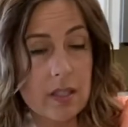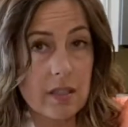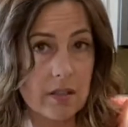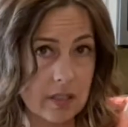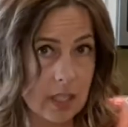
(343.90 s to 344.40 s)

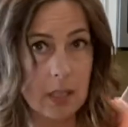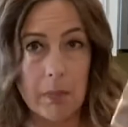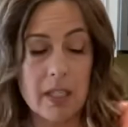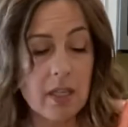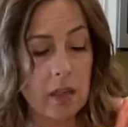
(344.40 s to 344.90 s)

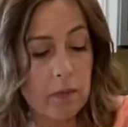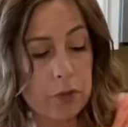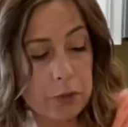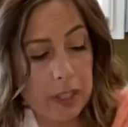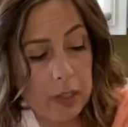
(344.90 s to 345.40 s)
cinnamon
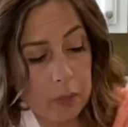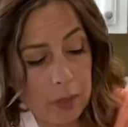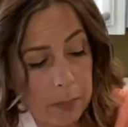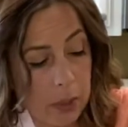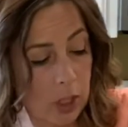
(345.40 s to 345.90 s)
drink
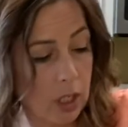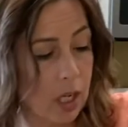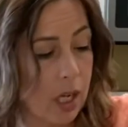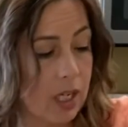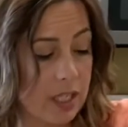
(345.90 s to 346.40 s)
rimmer,
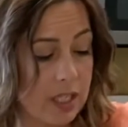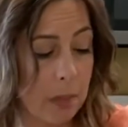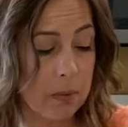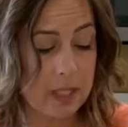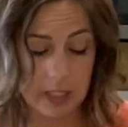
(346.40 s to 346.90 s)
a
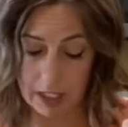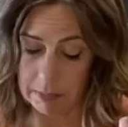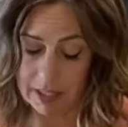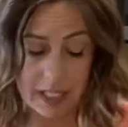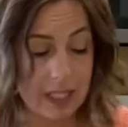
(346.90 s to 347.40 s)
couple
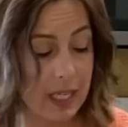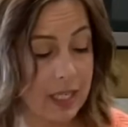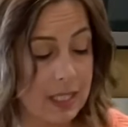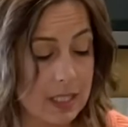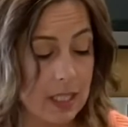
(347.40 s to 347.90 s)
cinnamon
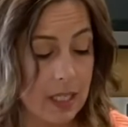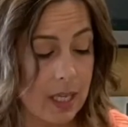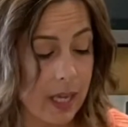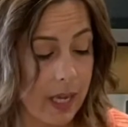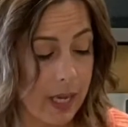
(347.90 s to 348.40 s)
sticks,
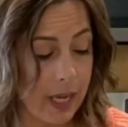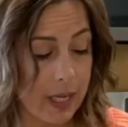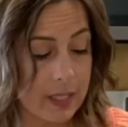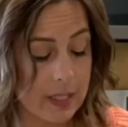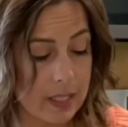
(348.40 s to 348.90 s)

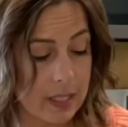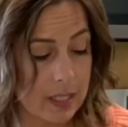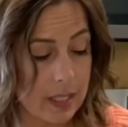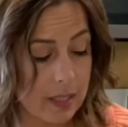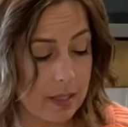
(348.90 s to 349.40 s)
and
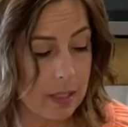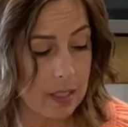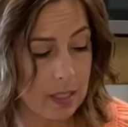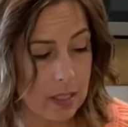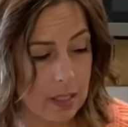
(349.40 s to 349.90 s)

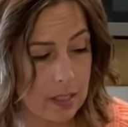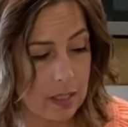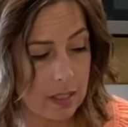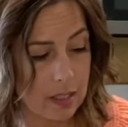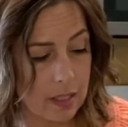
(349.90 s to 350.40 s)
the
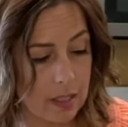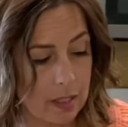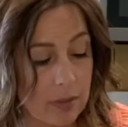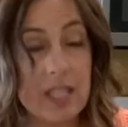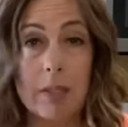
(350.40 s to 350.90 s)

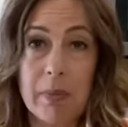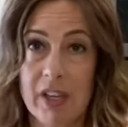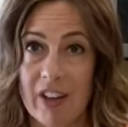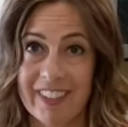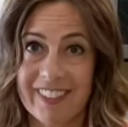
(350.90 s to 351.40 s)
recipe
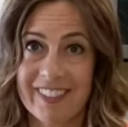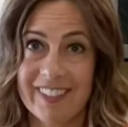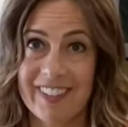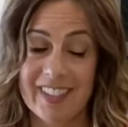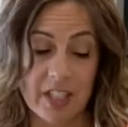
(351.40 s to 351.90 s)
card.
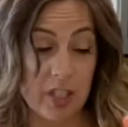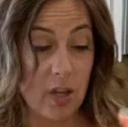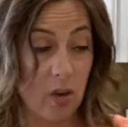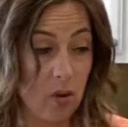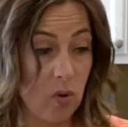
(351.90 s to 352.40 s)

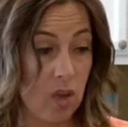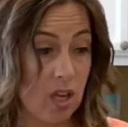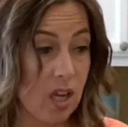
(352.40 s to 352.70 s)
So